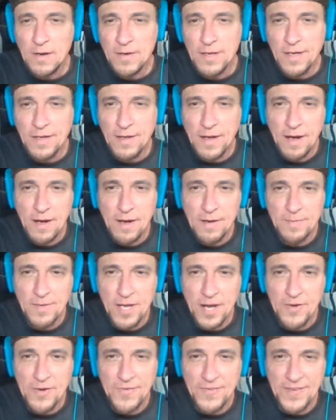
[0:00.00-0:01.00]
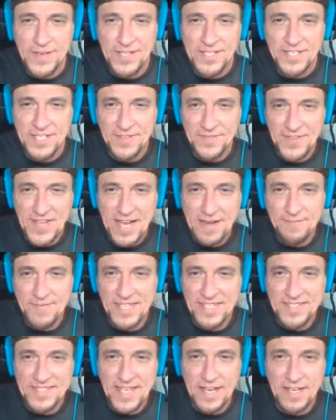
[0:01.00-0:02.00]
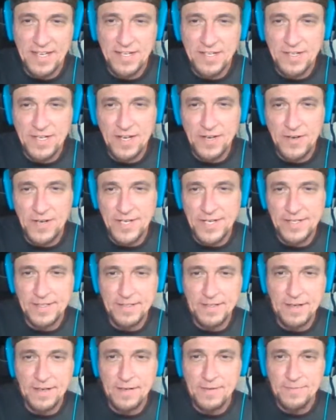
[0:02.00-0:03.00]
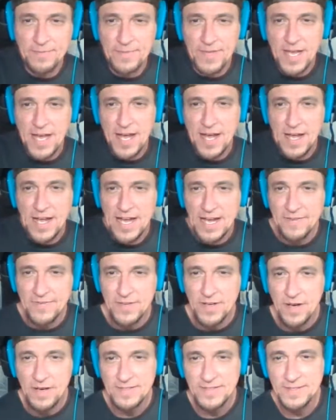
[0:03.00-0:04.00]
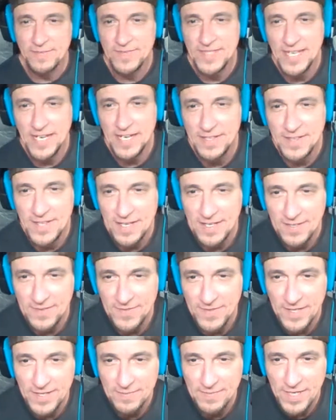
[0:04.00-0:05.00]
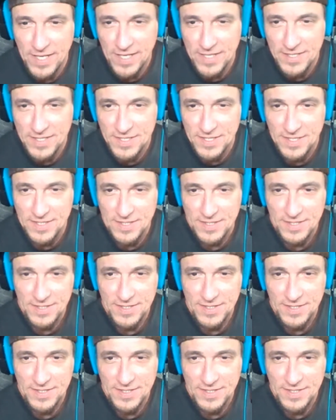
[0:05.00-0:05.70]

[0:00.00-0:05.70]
Oh, go fish. If that means that you're going, yeah, have an awesome day. Thank you very much.